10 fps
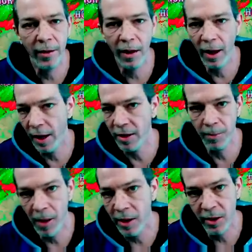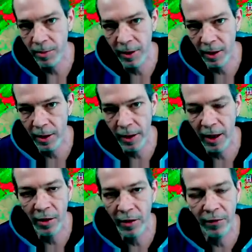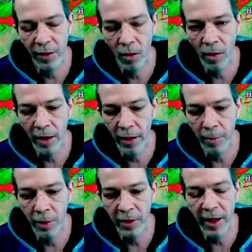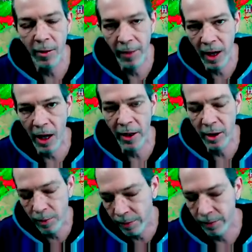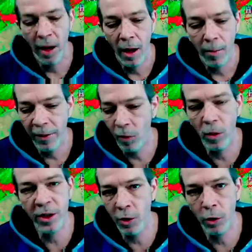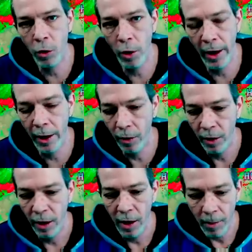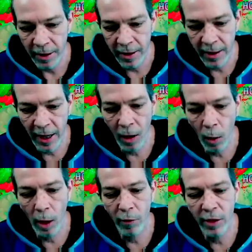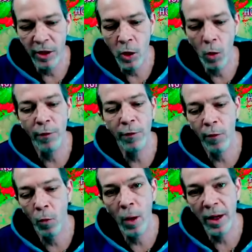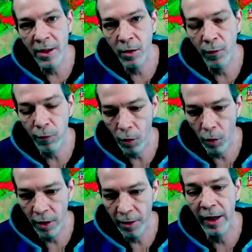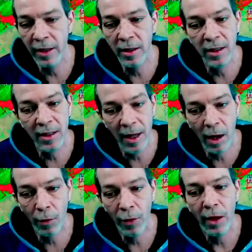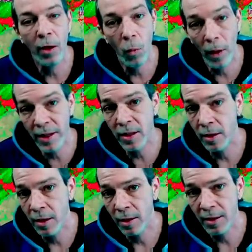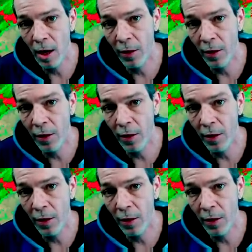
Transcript: as a possibility. I don't even know why they put that, to be honest. But there was no tornado. But today, however, is going from western Florida to southwest South